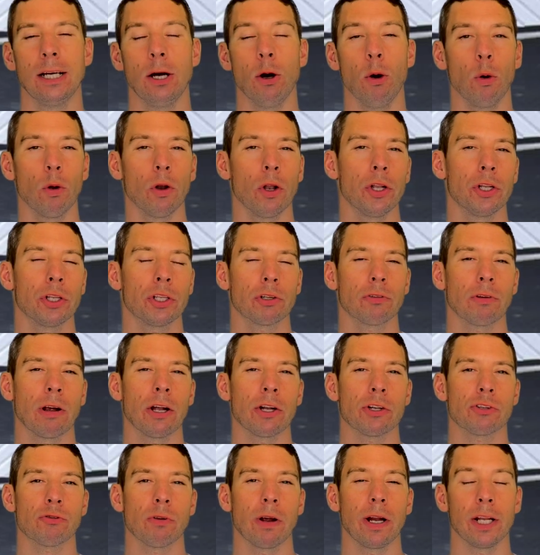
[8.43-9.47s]
All
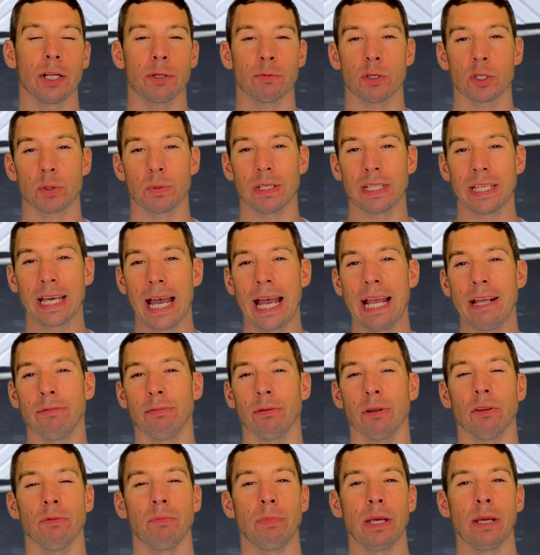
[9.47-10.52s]
underground drainage must be
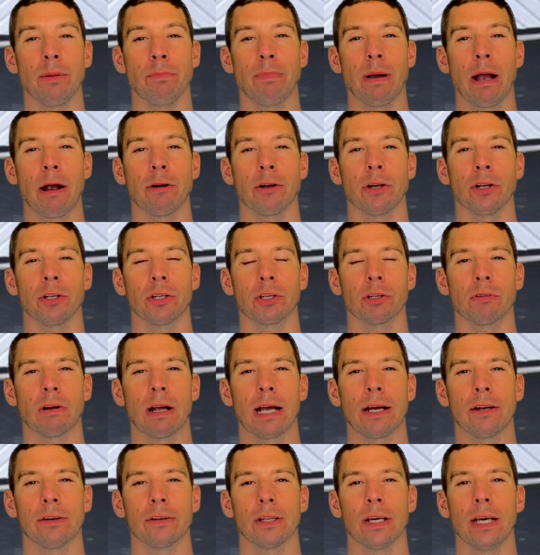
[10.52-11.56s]
capable of being buried
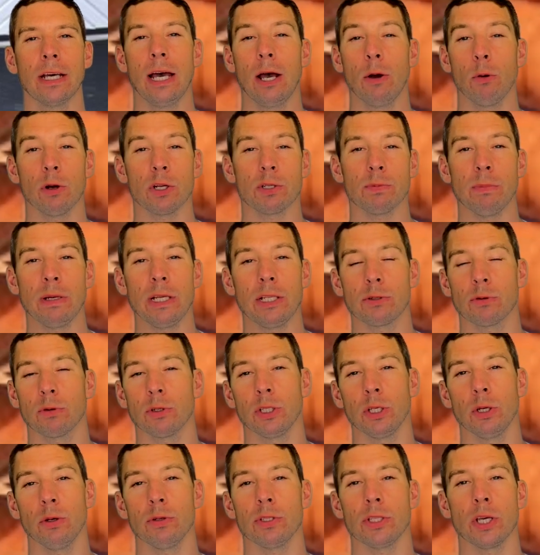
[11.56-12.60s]
underground, which means we'll
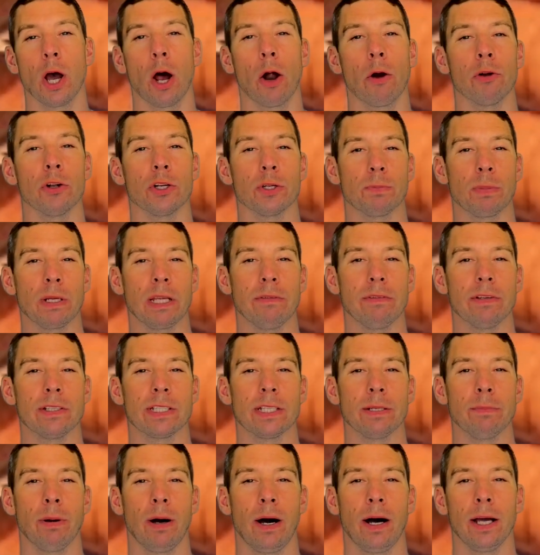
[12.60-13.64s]
use the orange
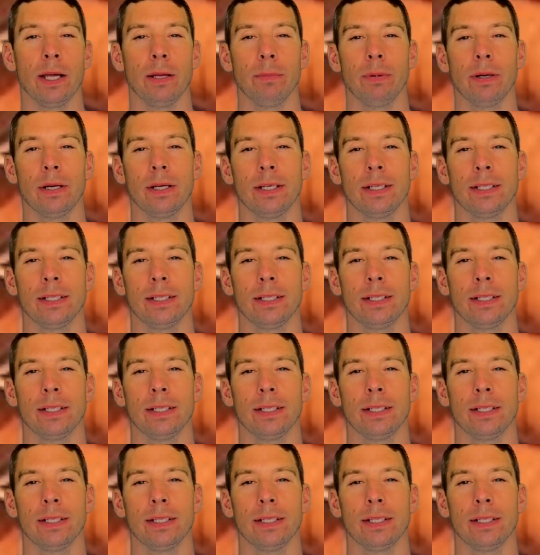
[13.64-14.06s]
PVC pipe.